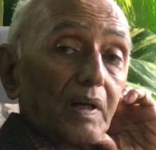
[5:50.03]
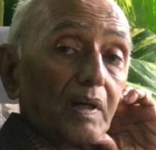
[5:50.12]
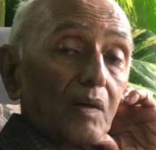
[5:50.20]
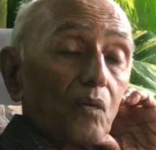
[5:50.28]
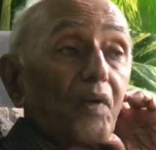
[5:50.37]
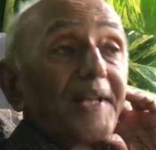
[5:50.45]

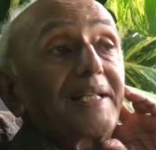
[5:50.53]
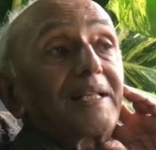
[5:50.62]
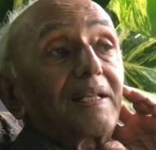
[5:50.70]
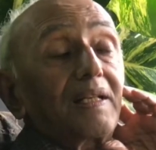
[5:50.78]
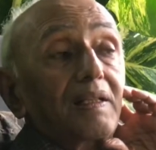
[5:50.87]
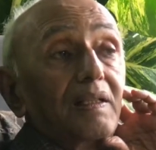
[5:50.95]
When
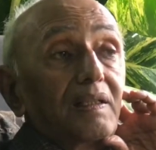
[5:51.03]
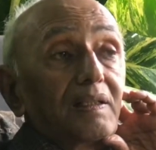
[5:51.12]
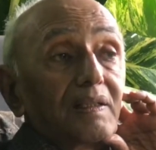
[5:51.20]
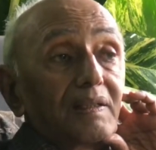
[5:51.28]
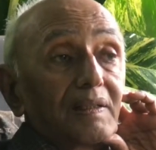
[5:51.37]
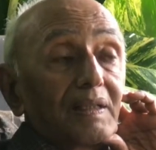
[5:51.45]

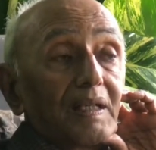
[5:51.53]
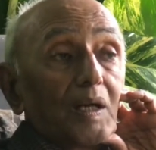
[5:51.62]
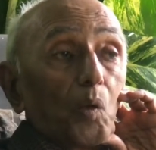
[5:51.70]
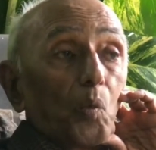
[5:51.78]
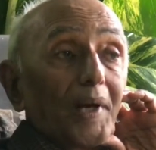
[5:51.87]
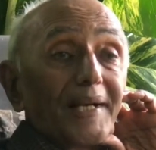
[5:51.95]

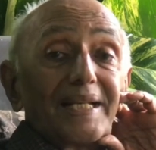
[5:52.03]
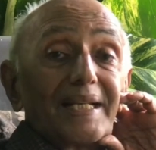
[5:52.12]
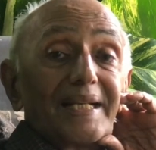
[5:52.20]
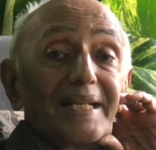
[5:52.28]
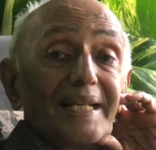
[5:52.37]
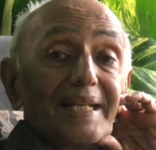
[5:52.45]
one
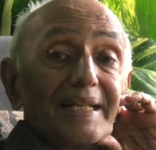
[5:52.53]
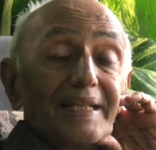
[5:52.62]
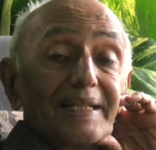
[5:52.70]
eddy